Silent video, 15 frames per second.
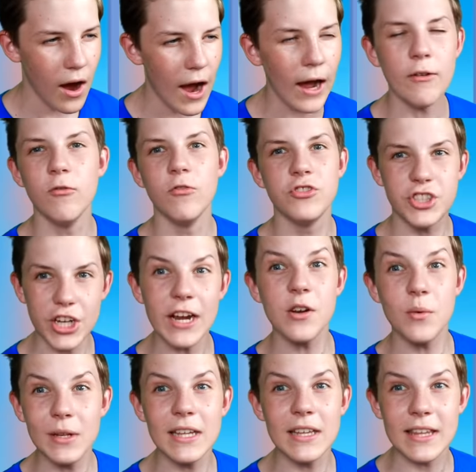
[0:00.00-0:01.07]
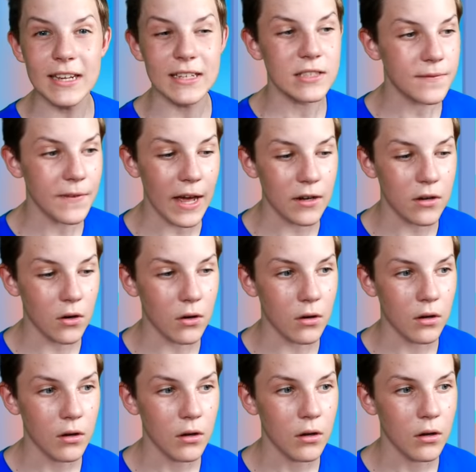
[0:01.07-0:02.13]
I genuinely think it's a fat
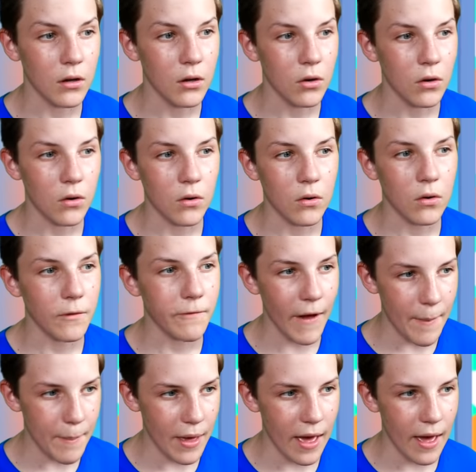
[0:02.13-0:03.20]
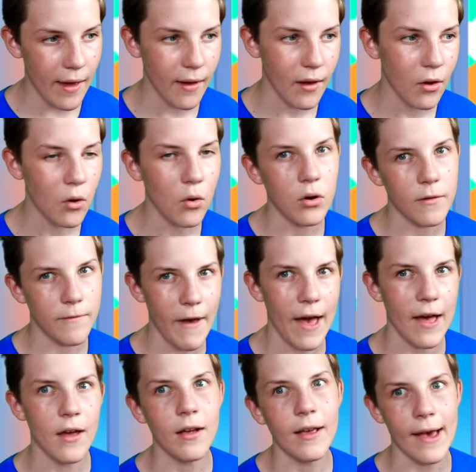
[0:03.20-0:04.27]
dog. Or a fat bear. Or a
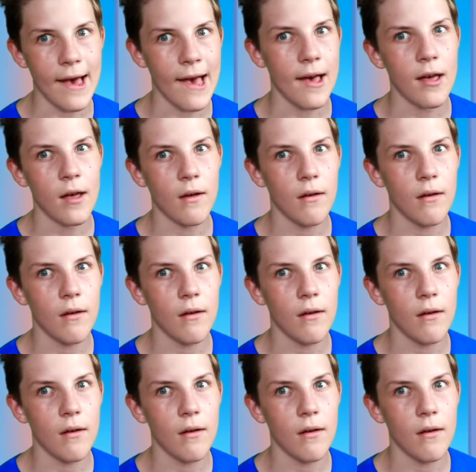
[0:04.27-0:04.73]
fat cat.